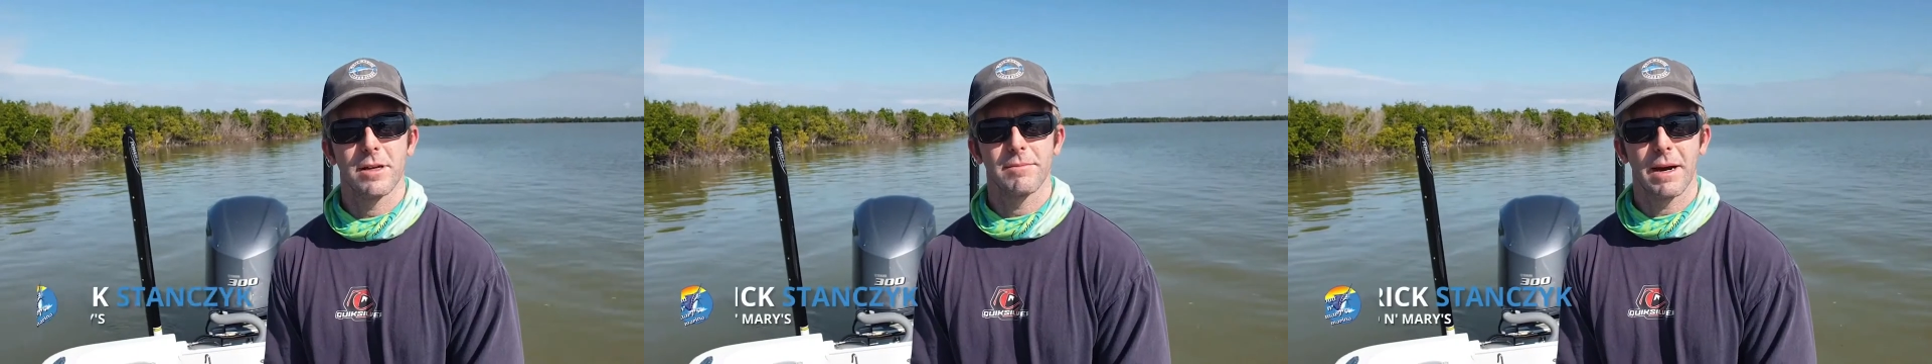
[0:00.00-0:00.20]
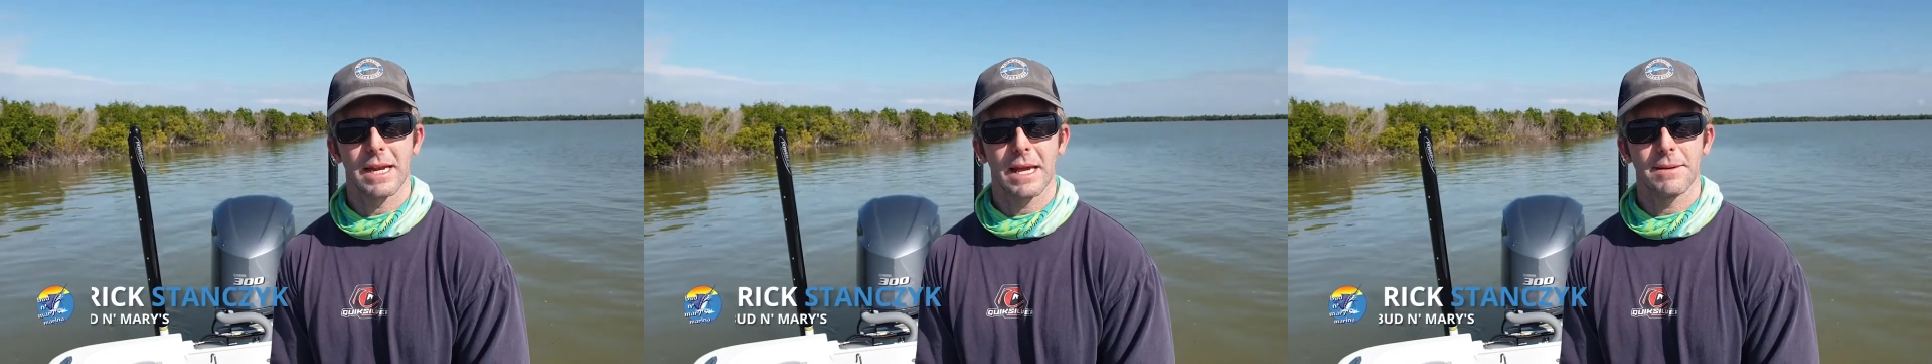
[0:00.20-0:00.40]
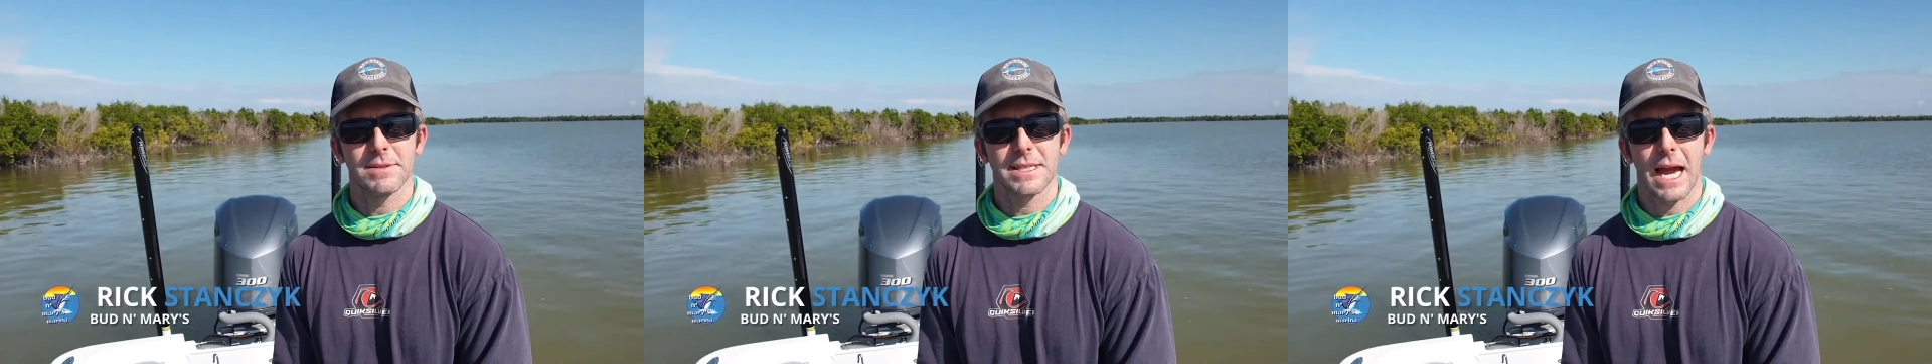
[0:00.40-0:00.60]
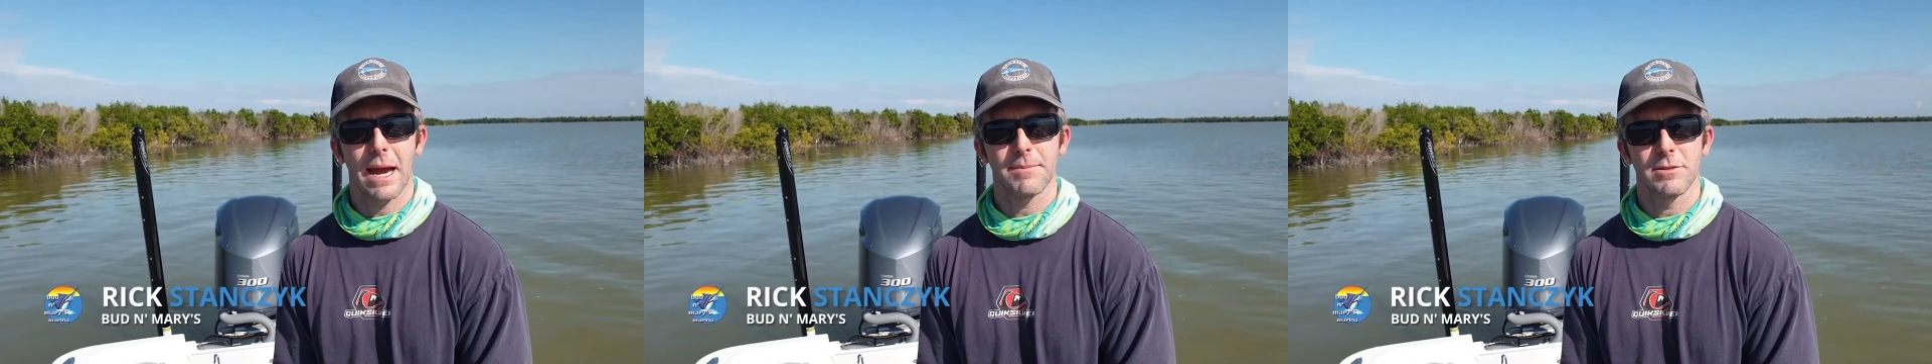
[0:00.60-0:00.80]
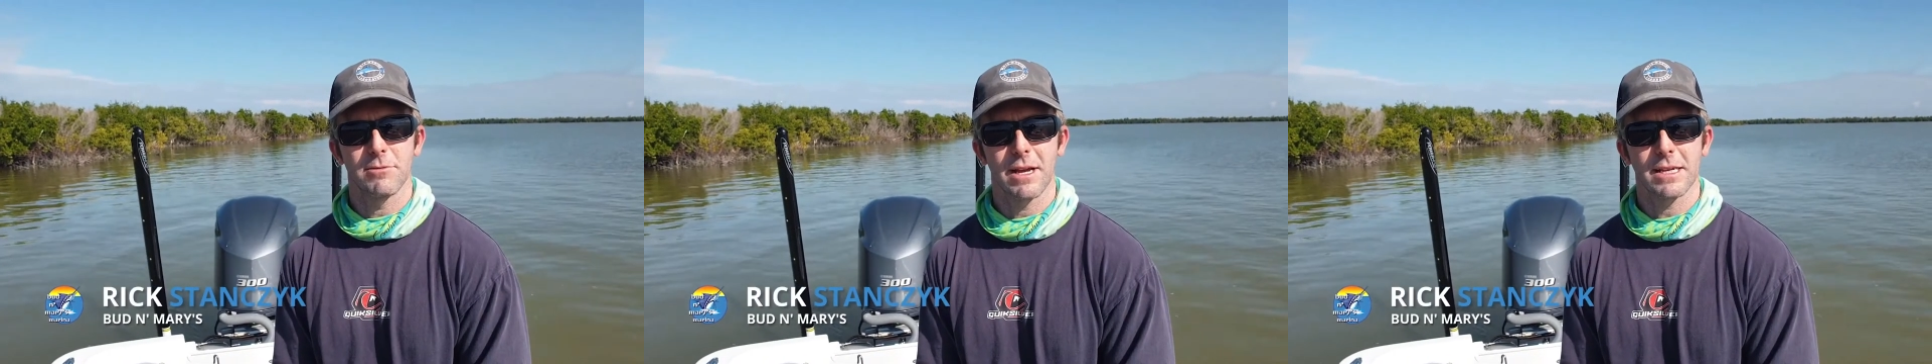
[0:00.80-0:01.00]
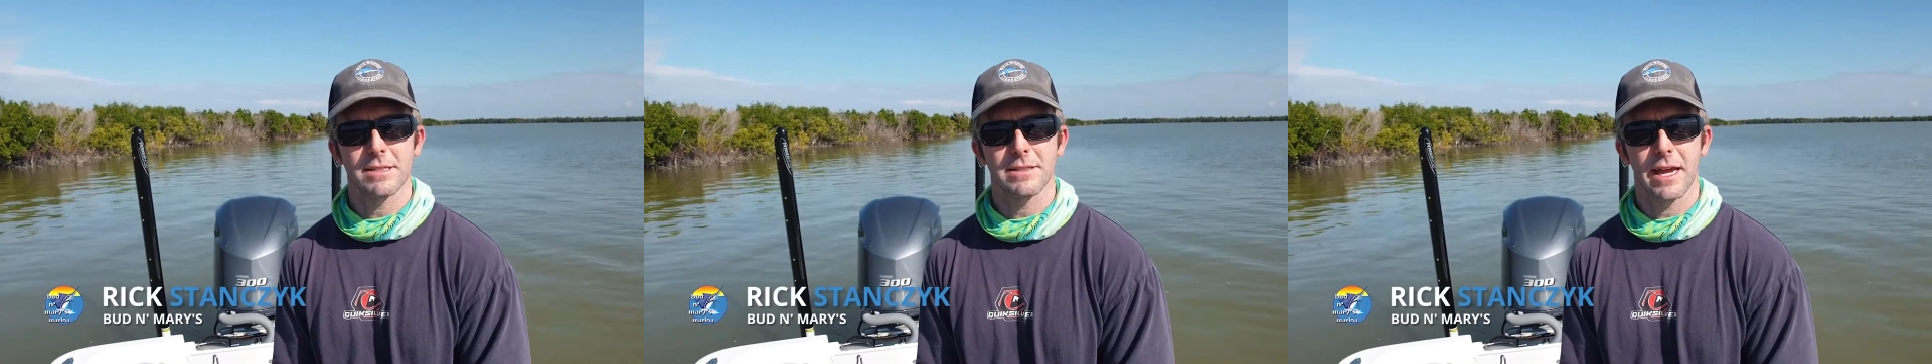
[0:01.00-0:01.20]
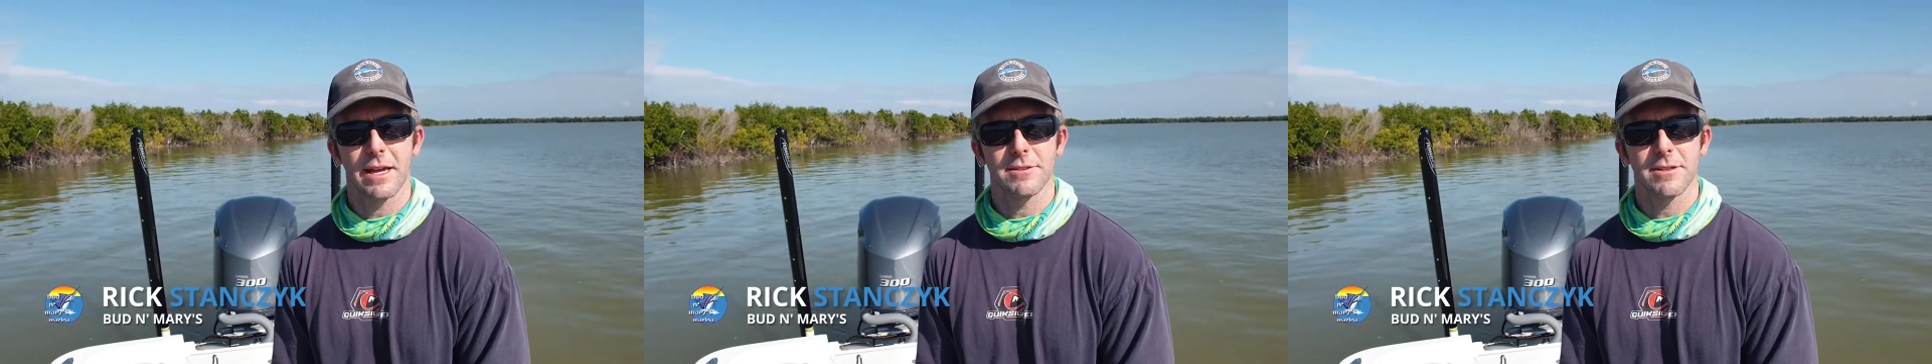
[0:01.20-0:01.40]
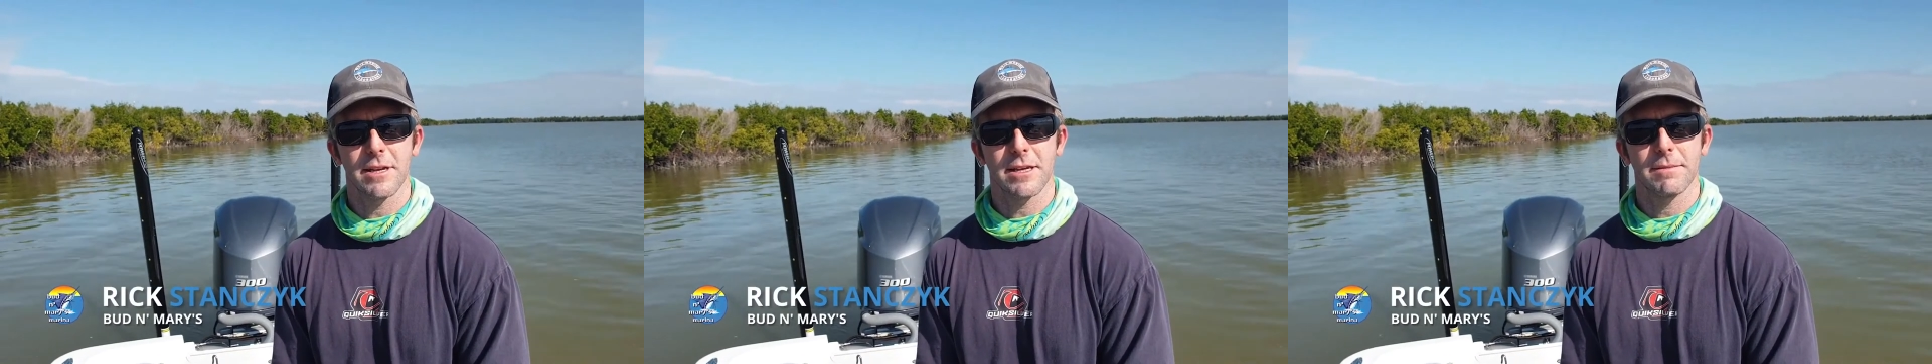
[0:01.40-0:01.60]
my name's Captain Rick
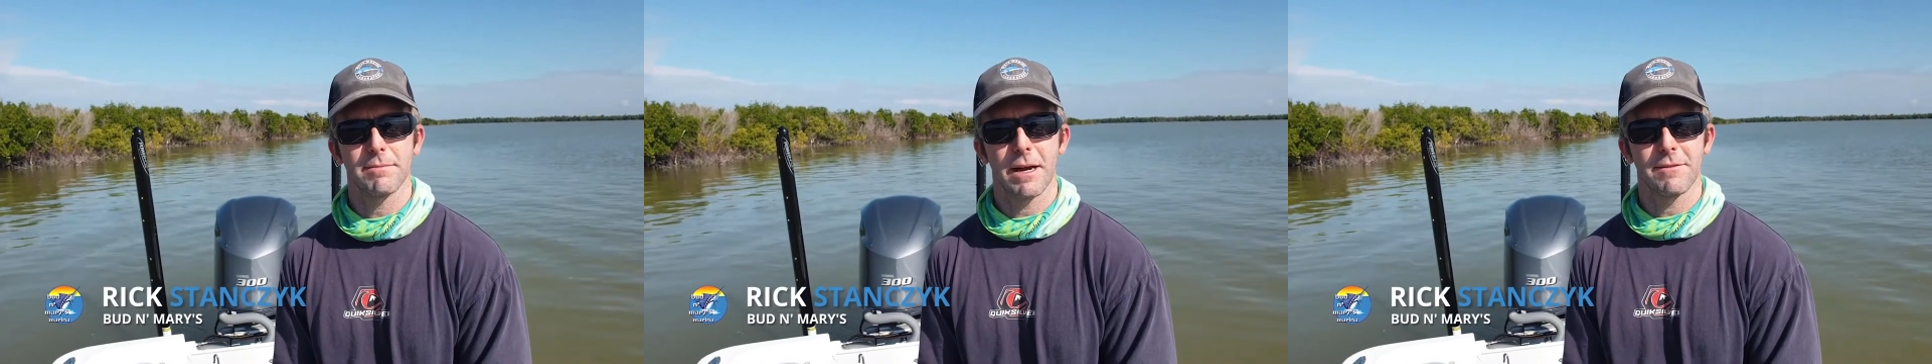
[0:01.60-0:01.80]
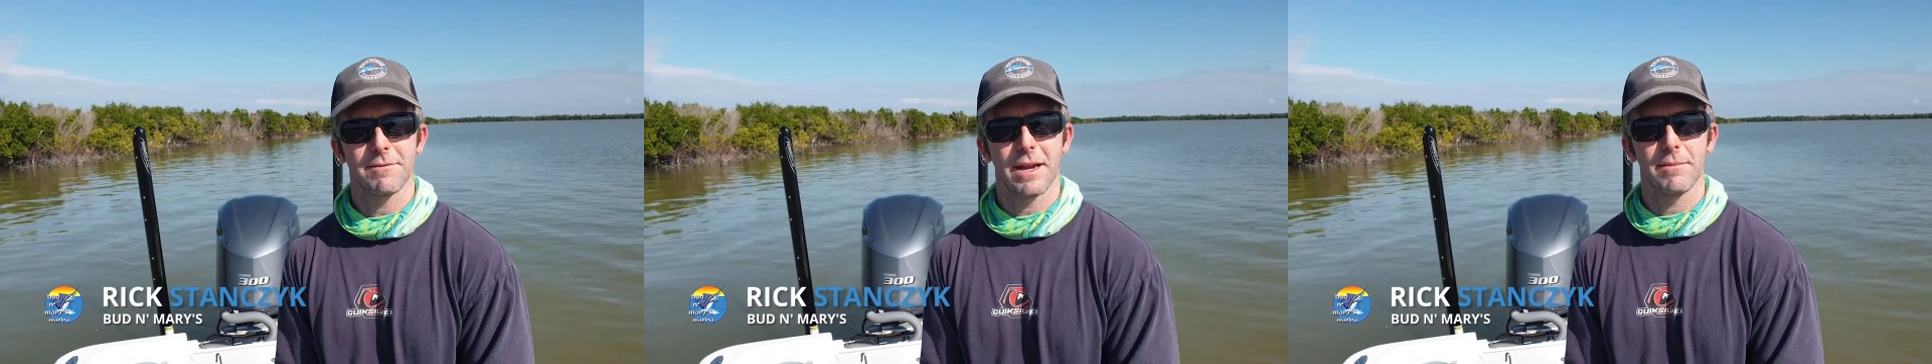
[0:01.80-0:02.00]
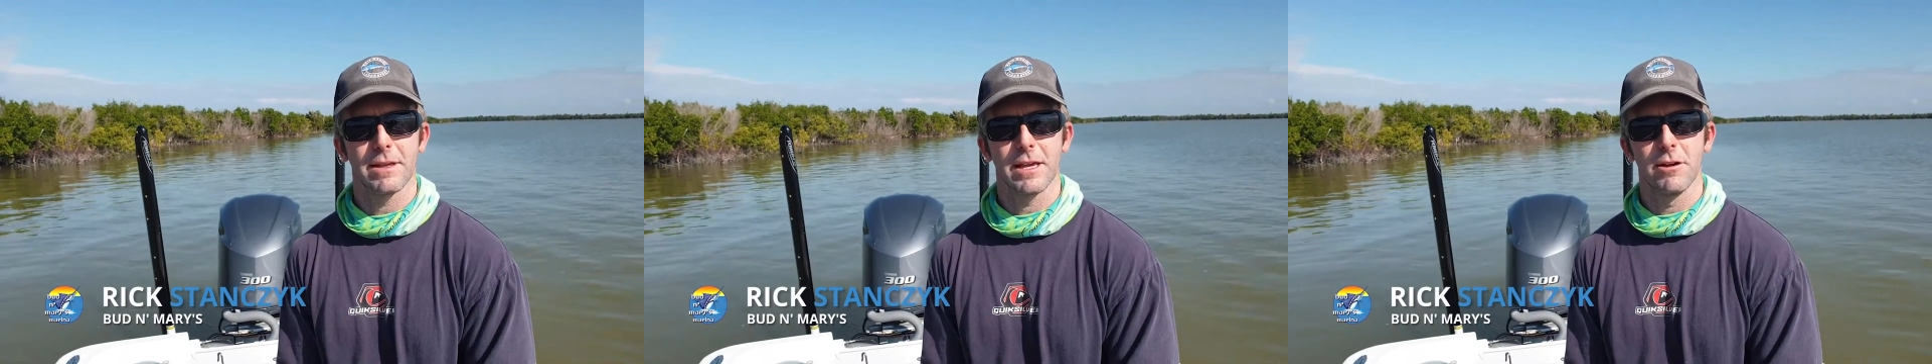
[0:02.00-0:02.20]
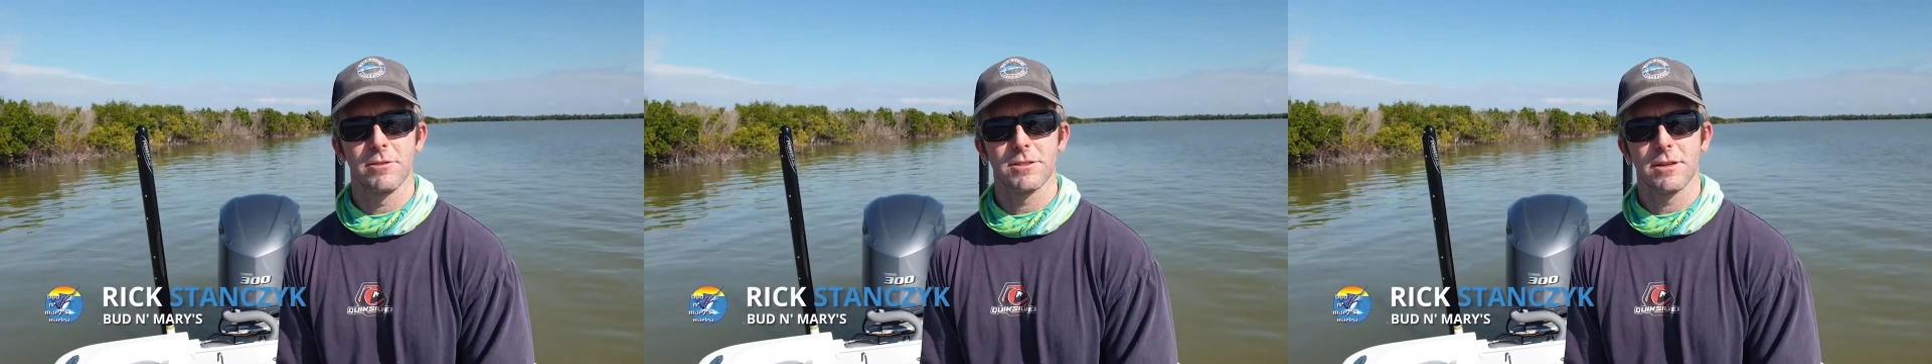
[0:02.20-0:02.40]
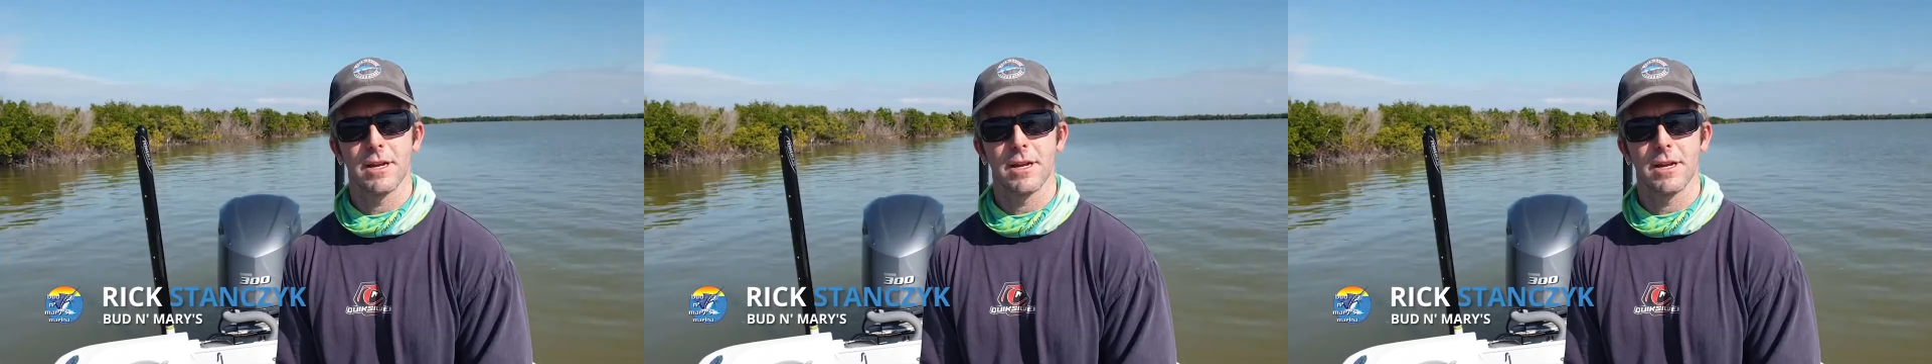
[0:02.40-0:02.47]
Stanczyk. My family owns and